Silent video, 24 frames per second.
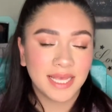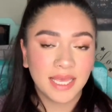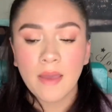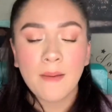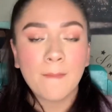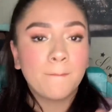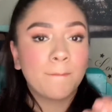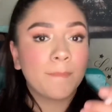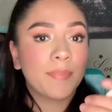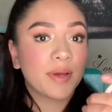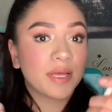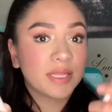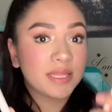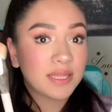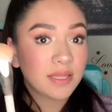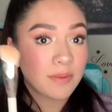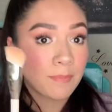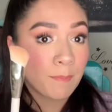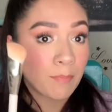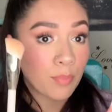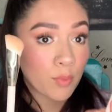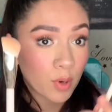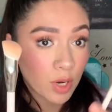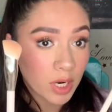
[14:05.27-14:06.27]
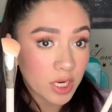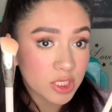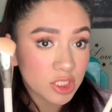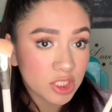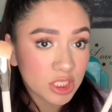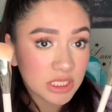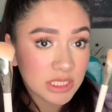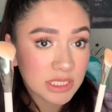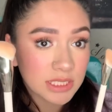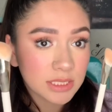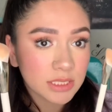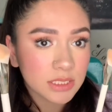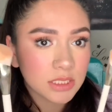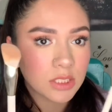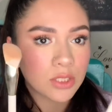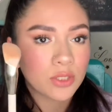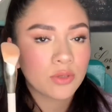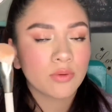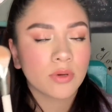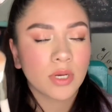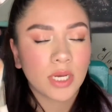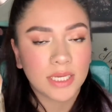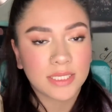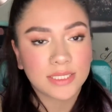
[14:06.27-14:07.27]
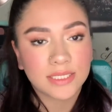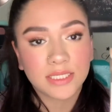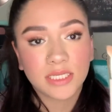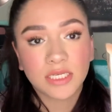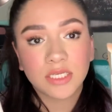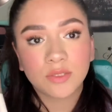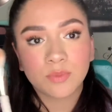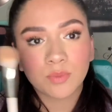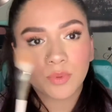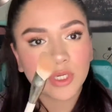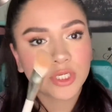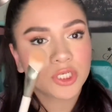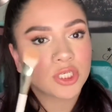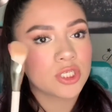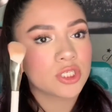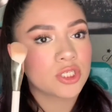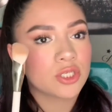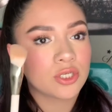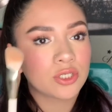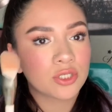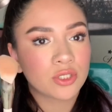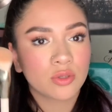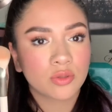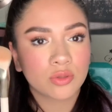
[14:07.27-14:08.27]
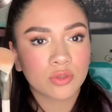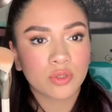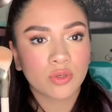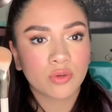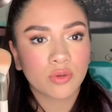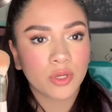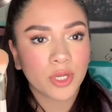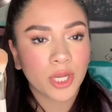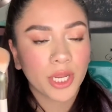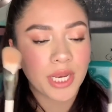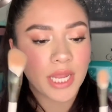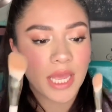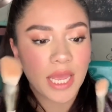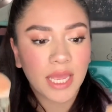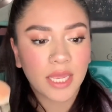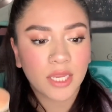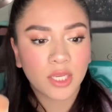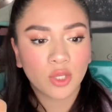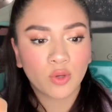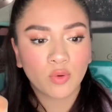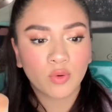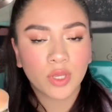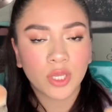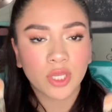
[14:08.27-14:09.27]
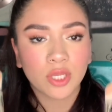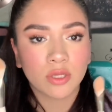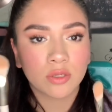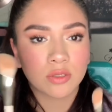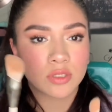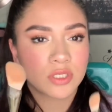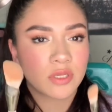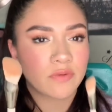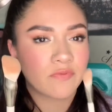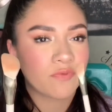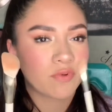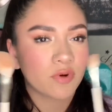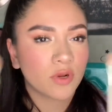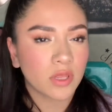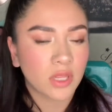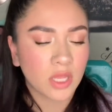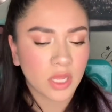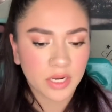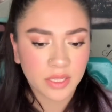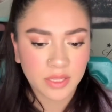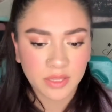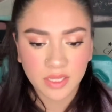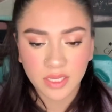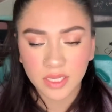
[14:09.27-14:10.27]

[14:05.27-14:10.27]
but the brushes, you guys, these brushes are so, so good, and you can use them for a lot of things.